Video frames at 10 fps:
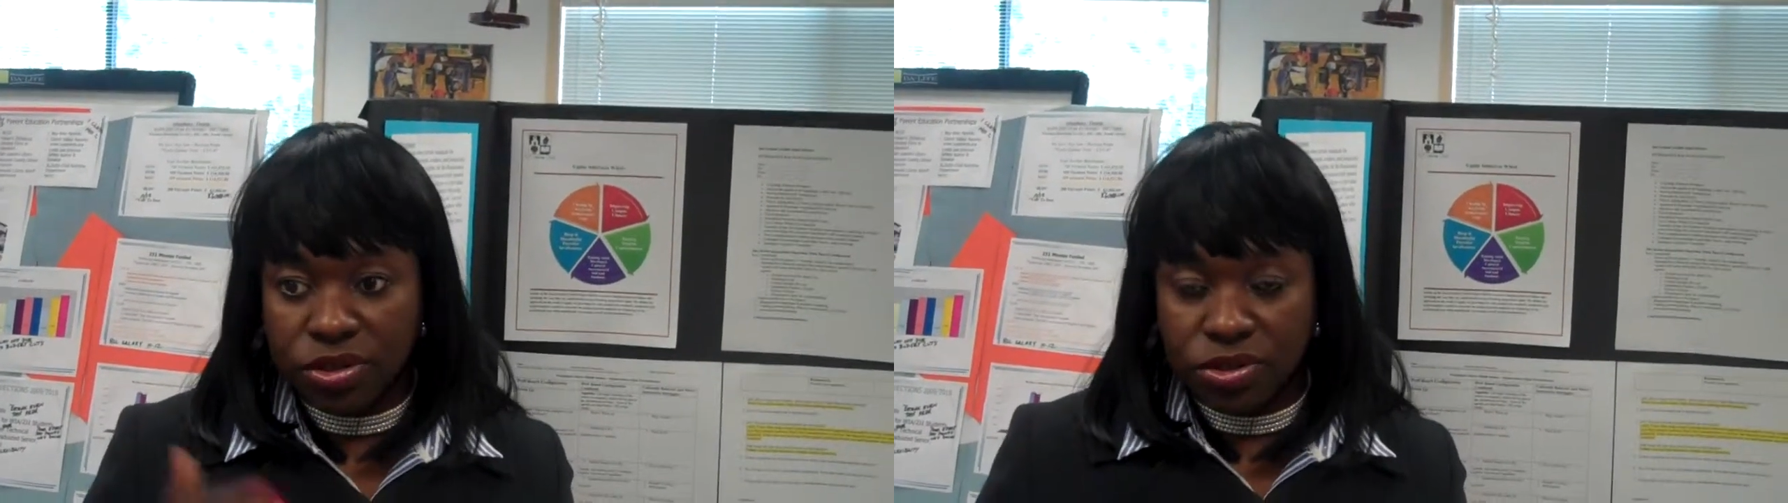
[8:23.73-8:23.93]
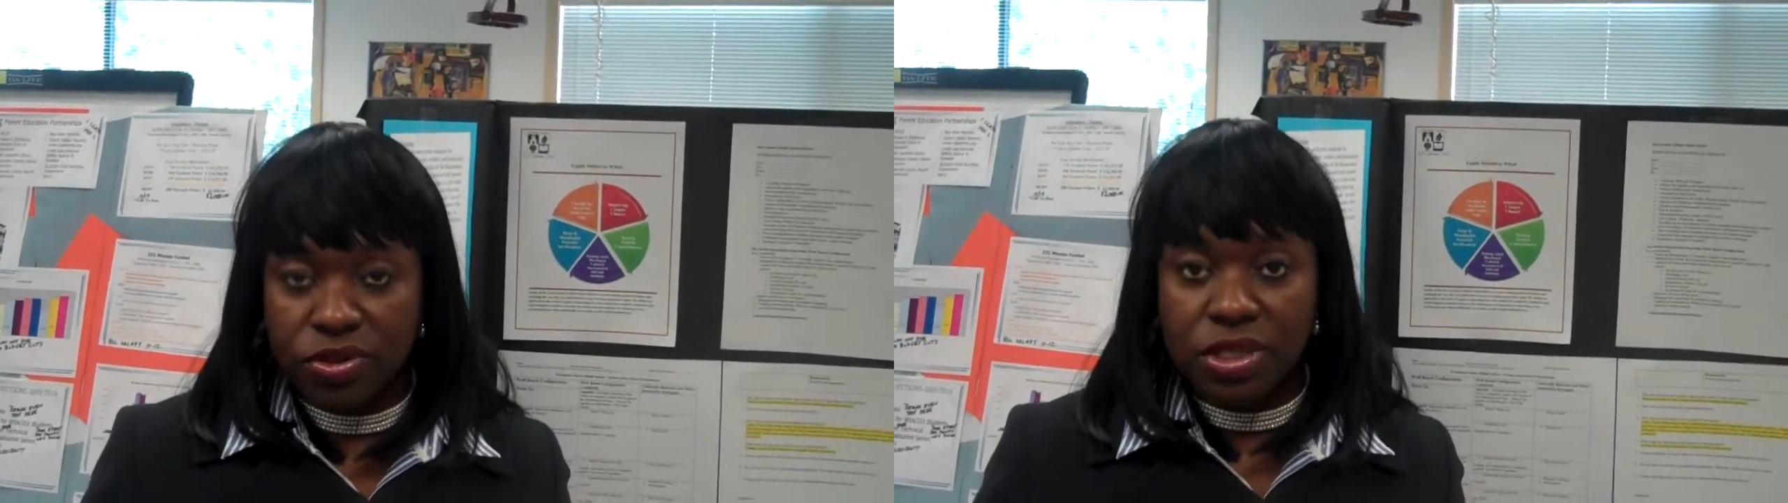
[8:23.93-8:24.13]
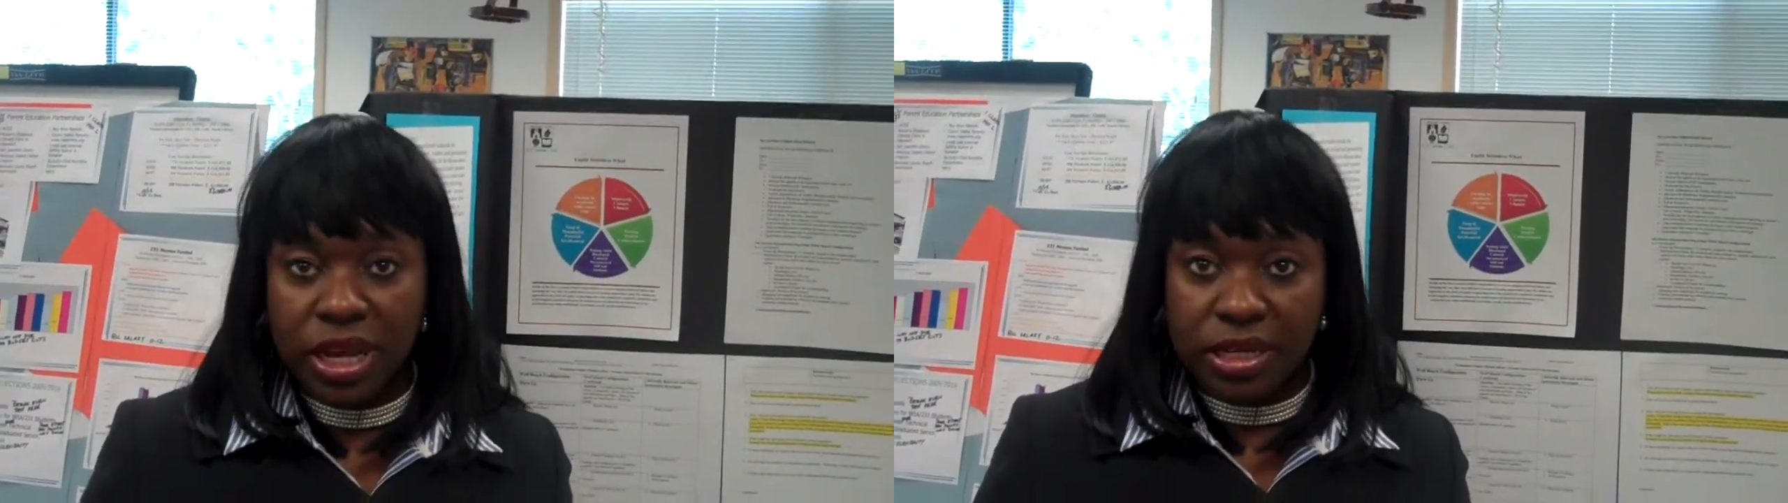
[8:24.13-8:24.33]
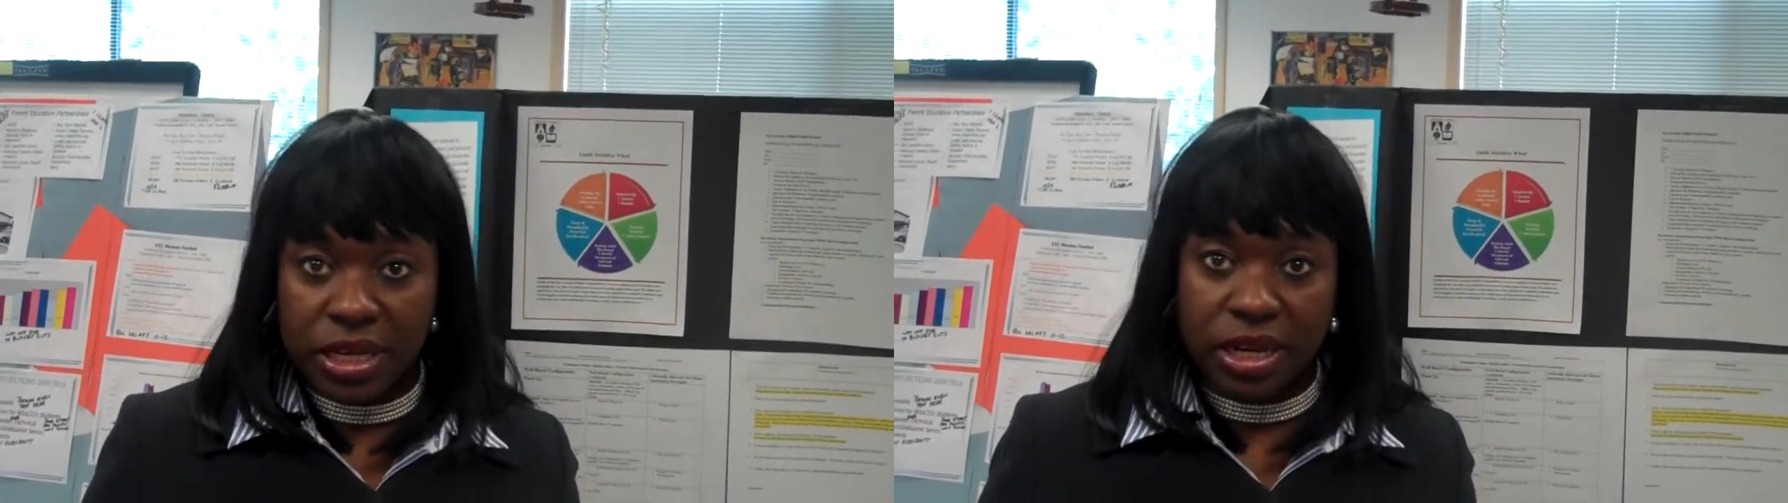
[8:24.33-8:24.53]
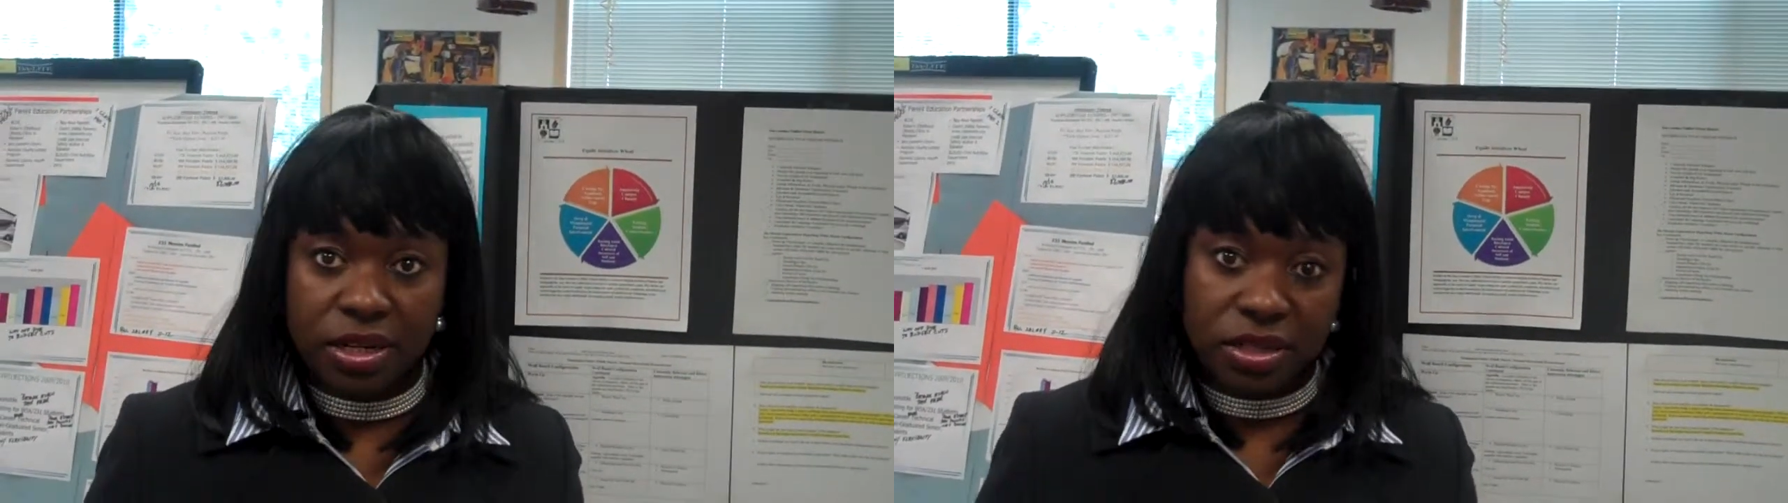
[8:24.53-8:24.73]
Is using that
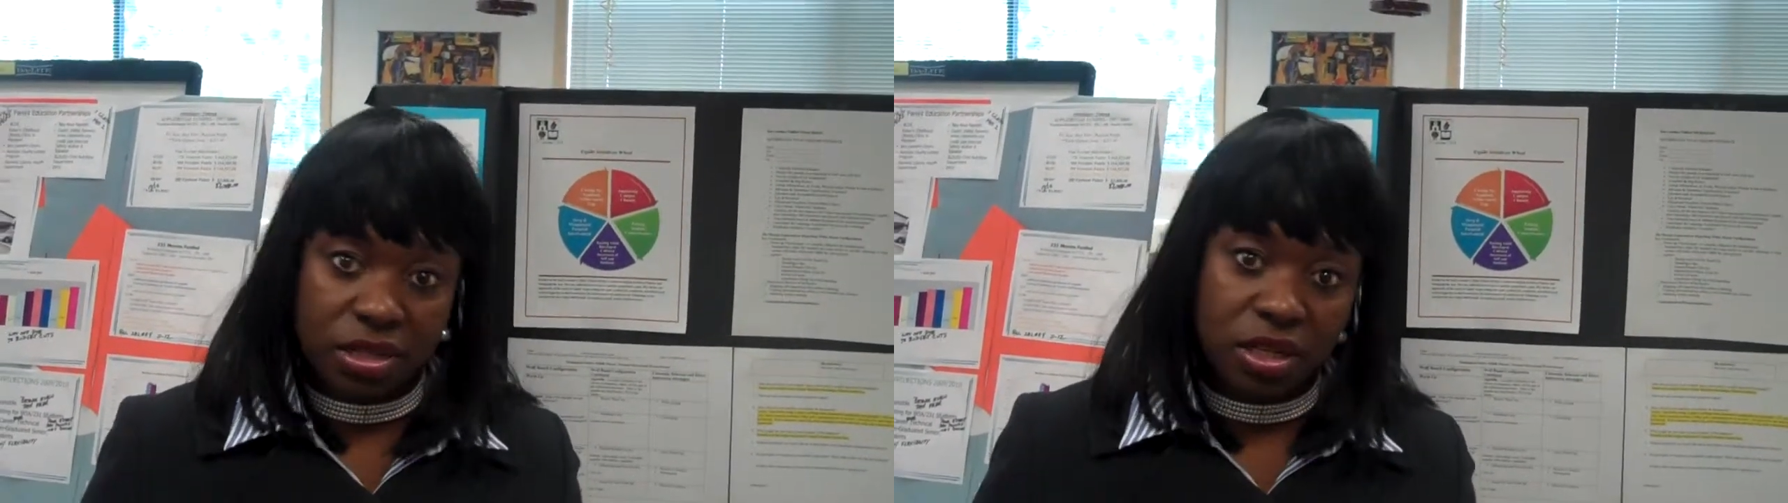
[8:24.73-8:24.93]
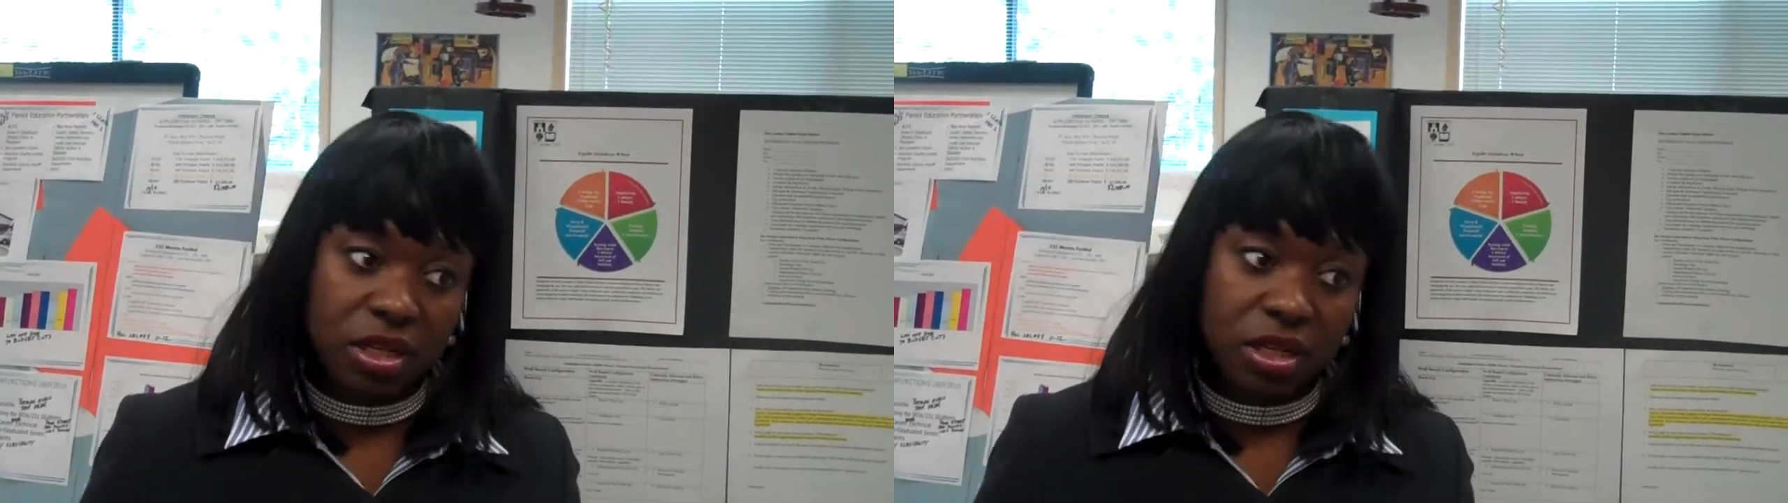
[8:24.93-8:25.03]
data to